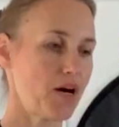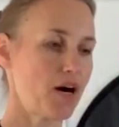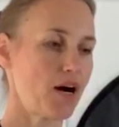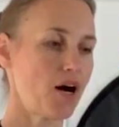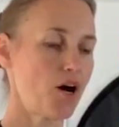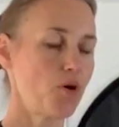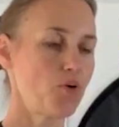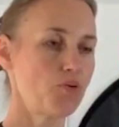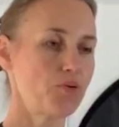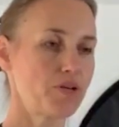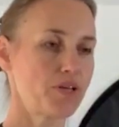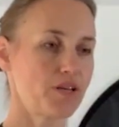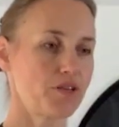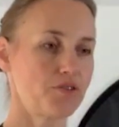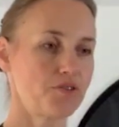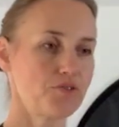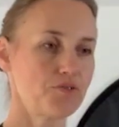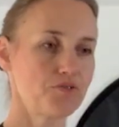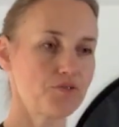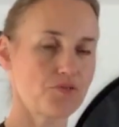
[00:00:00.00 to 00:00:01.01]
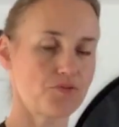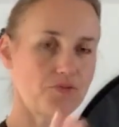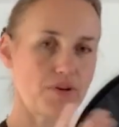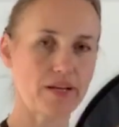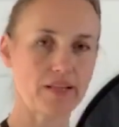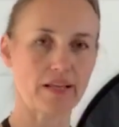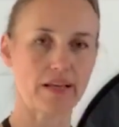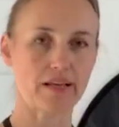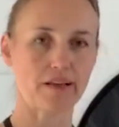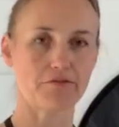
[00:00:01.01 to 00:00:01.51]
how we can use it, right?
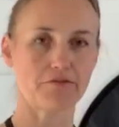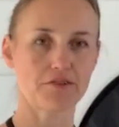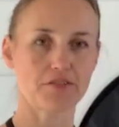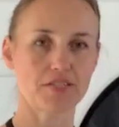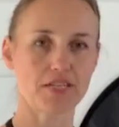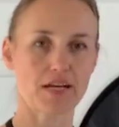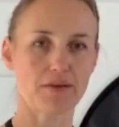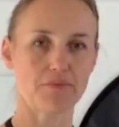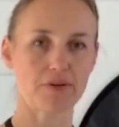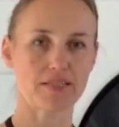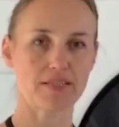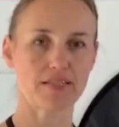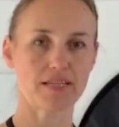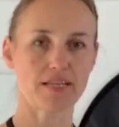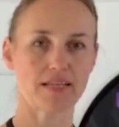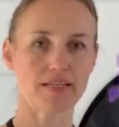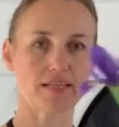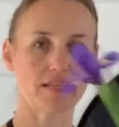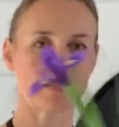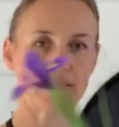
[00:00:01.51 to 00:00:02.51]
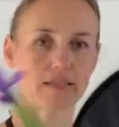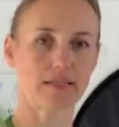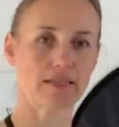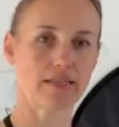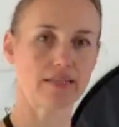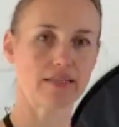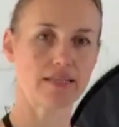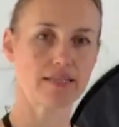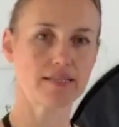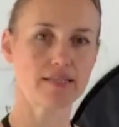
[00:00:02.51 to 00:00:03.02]
Like every time I see it, like
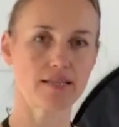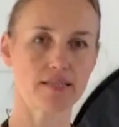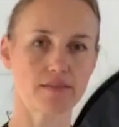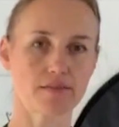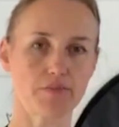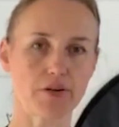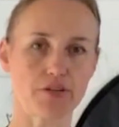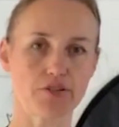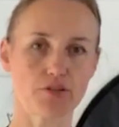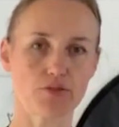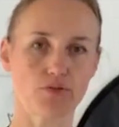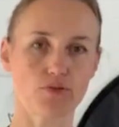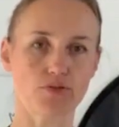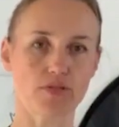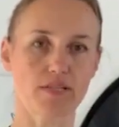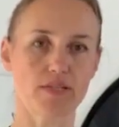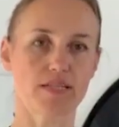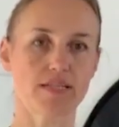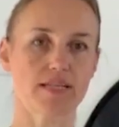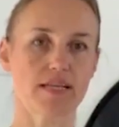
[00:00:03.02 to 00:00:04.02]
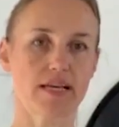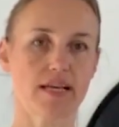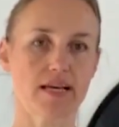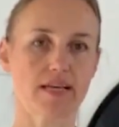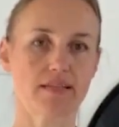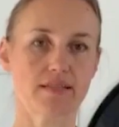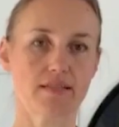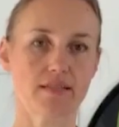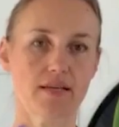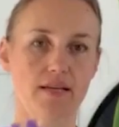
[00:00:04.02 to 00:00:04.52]
this is much closer. This
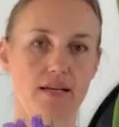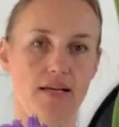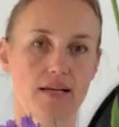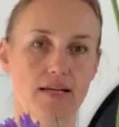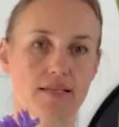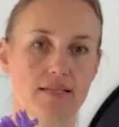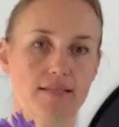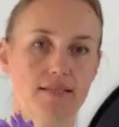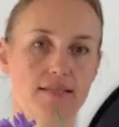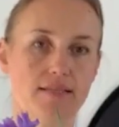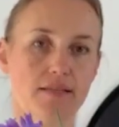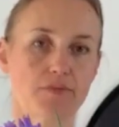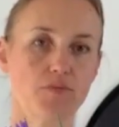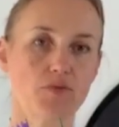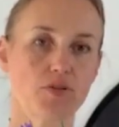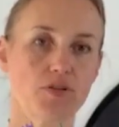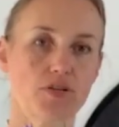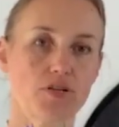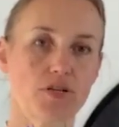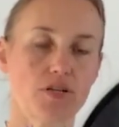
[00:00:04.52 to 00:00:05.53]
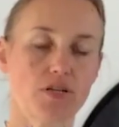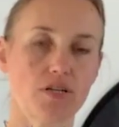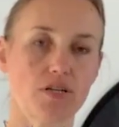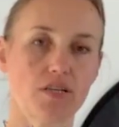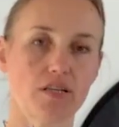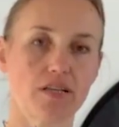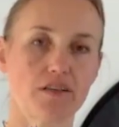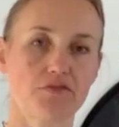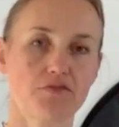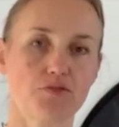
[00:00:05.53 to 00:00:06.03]
has similar
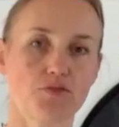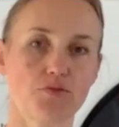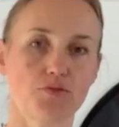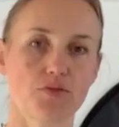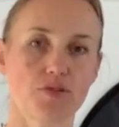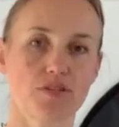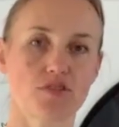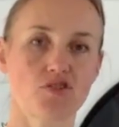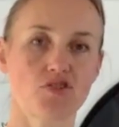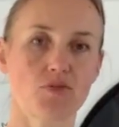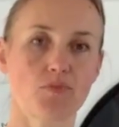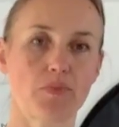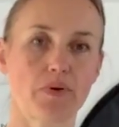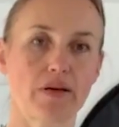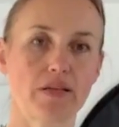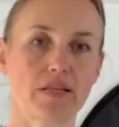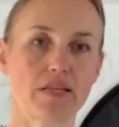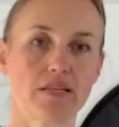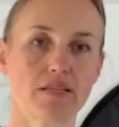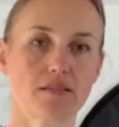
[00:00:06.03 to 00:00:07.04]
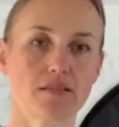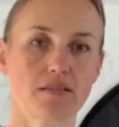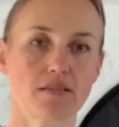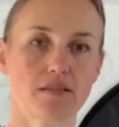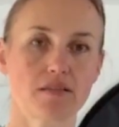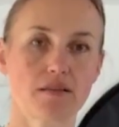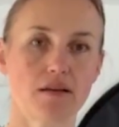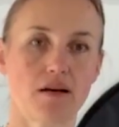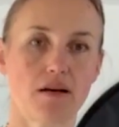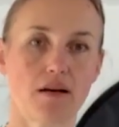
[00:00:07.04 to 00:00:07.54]
leaves to this
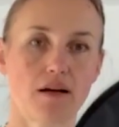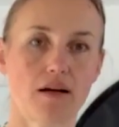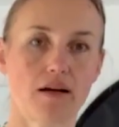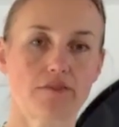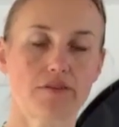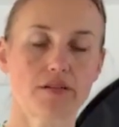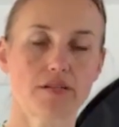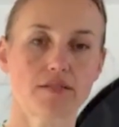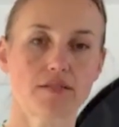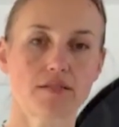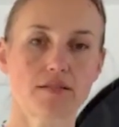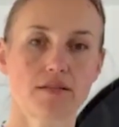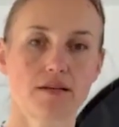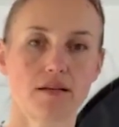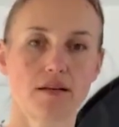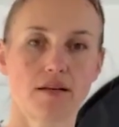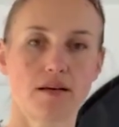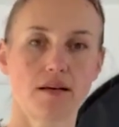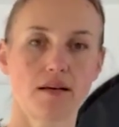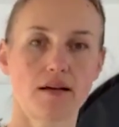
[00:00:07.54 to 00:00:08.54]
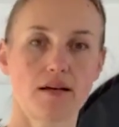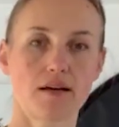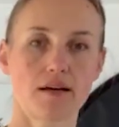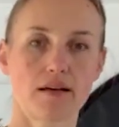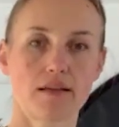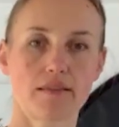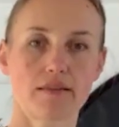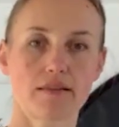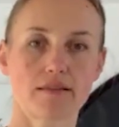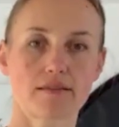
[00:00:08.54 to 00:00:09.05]
Japanese iris.
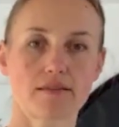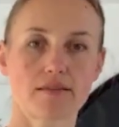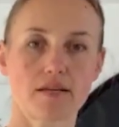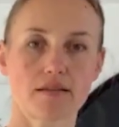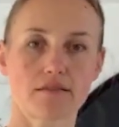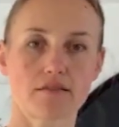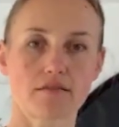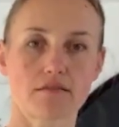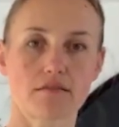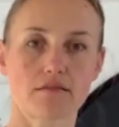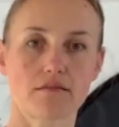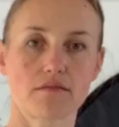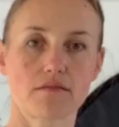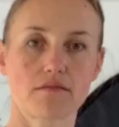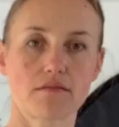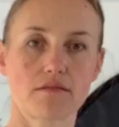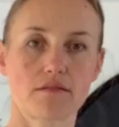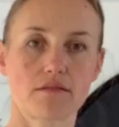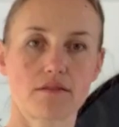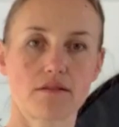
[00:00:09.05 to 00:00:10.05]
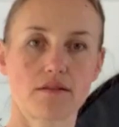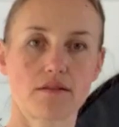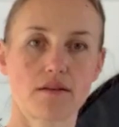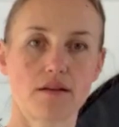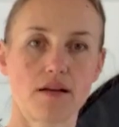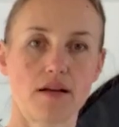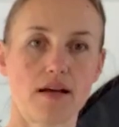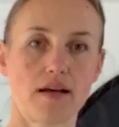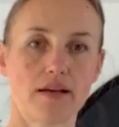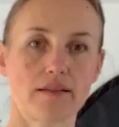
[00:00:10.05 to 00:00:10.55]
This doesn't.
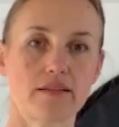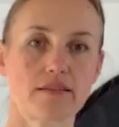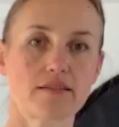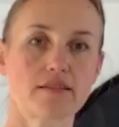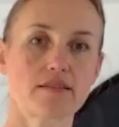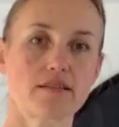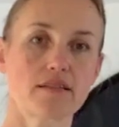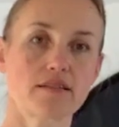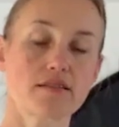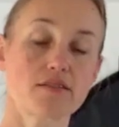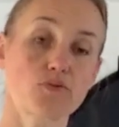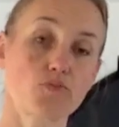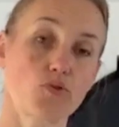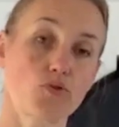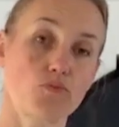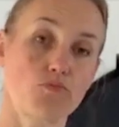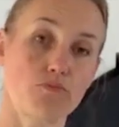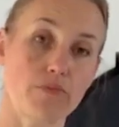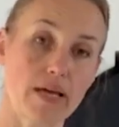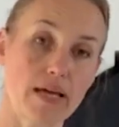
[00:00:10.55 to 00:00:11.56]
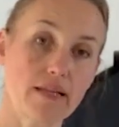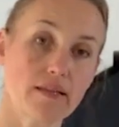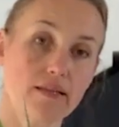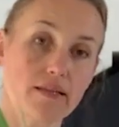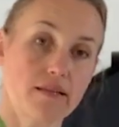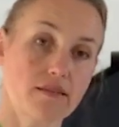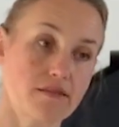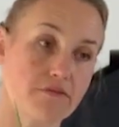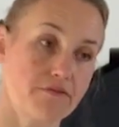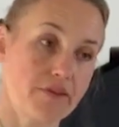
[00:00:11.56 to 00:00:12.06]
And this is what mainly is